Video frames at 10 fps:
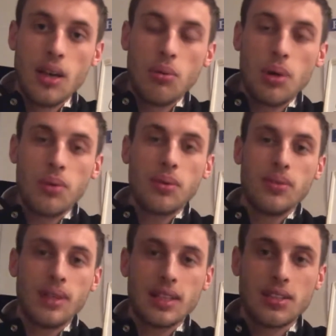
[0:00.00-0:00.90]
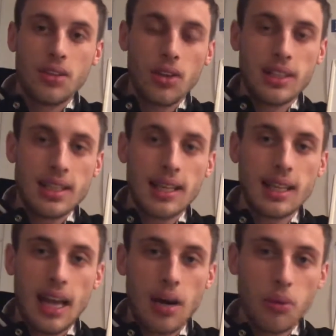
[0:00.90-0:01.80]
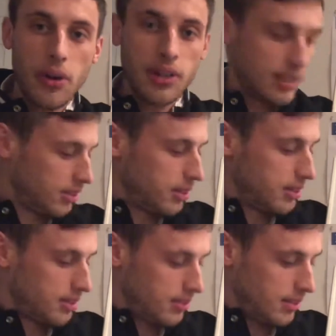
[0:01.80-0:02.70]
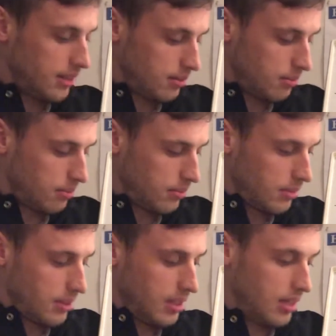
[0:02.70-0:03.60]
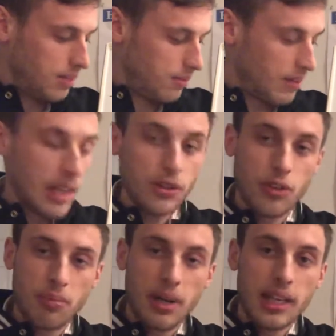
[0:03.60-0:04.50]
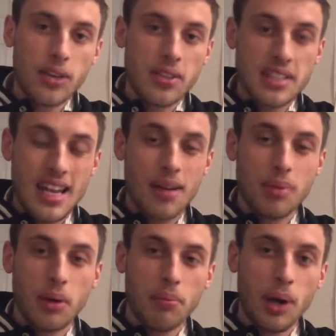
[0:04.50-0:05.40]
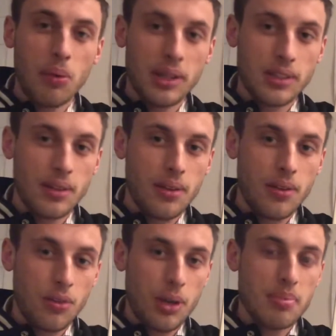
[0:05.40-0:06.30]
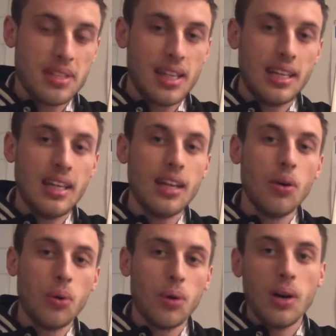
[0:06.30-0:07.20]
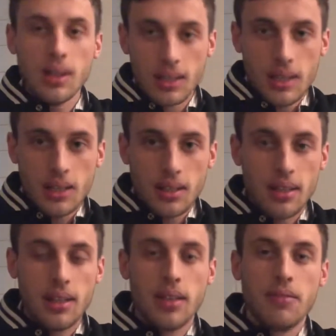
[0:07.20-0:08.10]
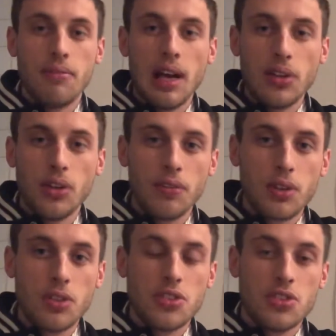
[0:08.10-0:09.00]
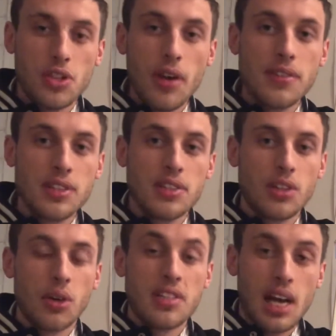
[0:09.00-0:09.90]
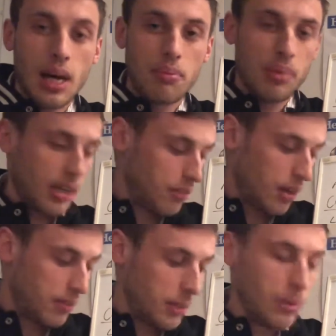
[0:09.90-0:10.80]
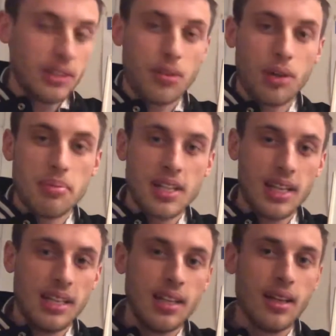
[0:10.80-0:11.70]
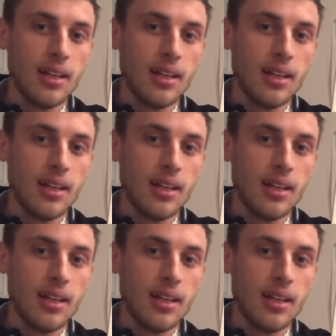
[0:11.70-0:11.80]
Well, that's not exactly how it works, because the value of money goes down by 1 to 3% a year, or the value of goods and services goes up by roughly 1 to 3% a year.